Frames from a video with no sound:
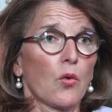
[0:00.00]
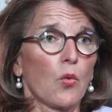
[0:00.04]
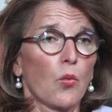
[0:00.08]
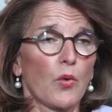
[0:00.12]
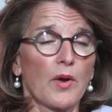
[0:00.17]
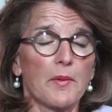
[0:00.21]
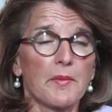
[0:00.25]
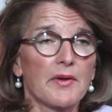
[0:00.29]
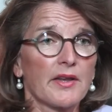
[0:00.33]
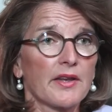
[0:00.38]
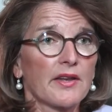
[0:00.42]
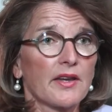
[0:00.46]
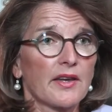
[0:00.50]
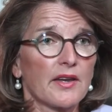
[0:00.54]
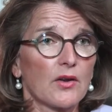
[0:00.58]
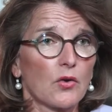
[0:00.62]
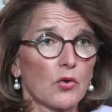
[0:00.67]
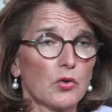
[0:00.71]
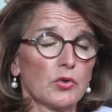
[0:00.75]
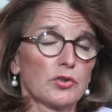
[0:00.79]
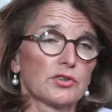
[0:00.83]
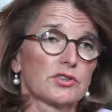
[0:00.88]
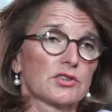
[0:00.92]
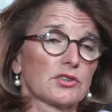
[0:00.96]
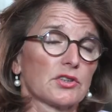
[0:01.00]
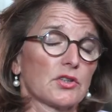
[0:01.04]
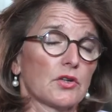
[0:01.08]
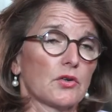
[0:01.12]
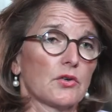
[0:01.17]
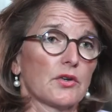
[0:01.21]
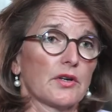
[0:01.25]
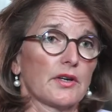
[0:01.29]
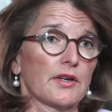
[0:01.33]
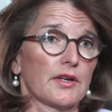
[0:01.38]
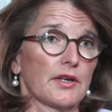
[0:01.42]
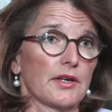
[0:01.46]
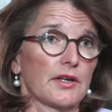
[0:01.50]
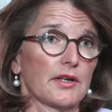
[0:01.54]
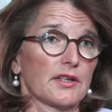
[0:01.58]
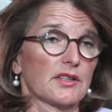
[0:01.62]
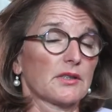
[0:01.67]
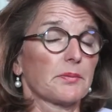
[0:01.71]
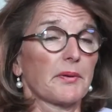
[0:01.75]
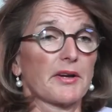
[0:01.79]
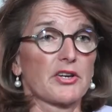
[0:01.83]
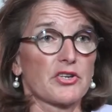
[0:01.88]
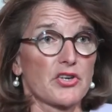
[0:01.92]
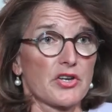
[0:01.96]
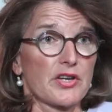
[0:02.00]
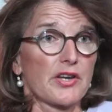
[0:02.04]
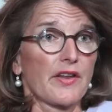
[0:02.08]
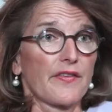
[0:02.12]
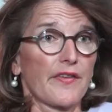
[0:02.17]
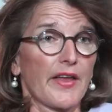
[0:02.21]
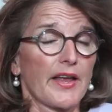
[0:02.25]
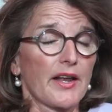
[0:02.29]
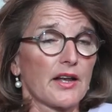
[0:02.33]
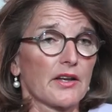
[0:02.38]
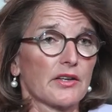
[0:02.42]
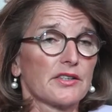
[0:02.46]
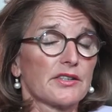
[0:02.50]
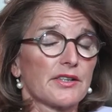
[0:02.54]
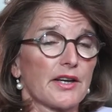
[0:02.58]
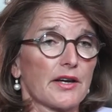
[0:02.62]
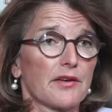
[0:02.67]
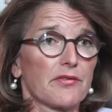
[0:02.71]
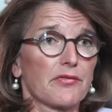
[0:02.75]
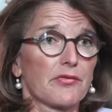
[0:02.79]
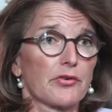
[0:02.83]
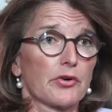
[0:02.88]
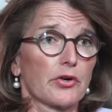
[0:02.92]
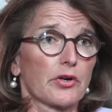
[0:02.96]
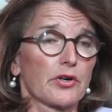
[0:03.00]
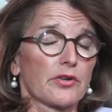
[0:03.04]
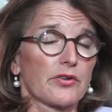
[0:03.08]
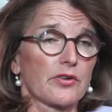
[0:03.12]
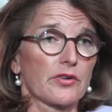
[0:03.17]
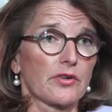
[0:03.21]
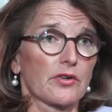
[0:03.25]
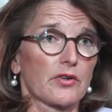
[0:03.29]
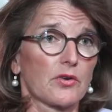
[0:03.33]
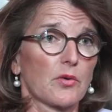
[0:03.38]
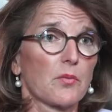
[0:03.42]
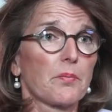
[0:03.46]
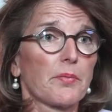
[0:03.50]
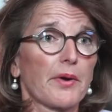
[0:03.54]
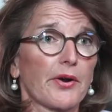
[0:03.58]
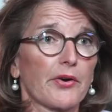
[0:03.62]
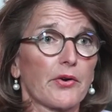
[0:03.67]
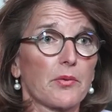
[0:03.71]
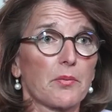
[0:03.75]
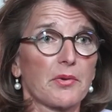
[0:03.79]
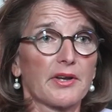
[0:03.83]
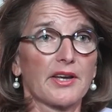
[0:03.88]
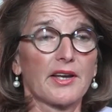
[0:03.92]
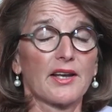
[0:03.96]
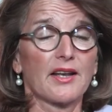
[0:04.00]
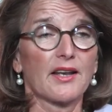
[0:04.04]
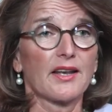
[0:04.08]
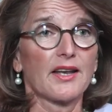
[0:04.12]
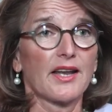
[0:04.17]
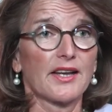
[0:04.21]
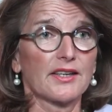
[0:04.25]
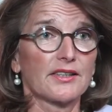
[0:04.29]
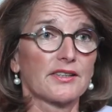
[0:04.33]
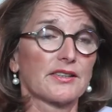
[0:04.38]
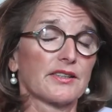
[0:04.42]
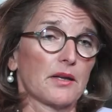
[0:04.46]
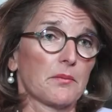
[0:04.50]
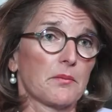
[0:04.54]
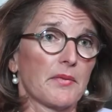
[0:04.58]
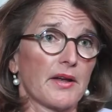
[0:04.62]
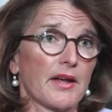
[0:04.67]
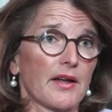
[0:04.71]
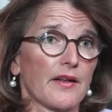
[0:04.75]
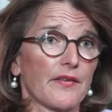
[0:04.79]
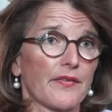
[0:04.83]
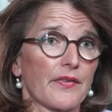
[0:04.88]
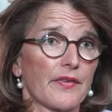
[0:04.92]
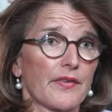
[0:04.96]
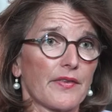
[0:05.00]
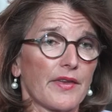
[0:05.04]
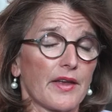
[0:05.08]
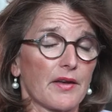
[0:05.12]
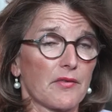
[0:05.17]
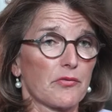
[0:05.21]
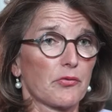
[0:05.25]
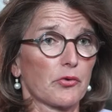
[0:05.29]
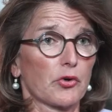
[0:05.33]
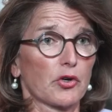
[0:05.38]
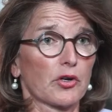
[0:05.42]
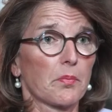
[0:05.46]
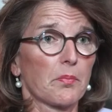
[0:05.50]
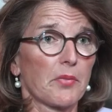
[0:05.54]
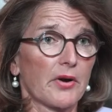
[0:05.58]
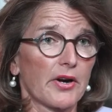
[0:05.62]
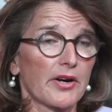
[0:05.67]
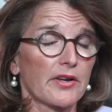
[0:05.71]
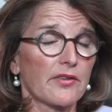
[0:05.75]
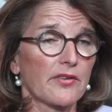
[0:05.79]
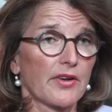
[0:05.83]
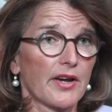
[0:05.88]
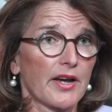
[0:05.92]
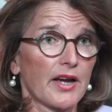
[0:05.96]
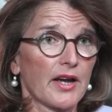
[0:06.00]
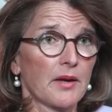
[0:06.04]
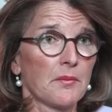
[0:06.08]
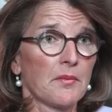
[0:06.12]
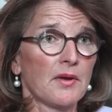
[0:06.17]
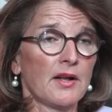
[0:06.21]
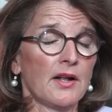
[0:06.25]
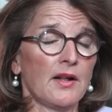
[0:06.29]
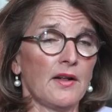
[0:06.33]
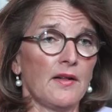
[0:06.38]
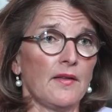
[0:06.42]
Women also, uh, especially in the Netherlands, have worked comparably less than men. They've worked part time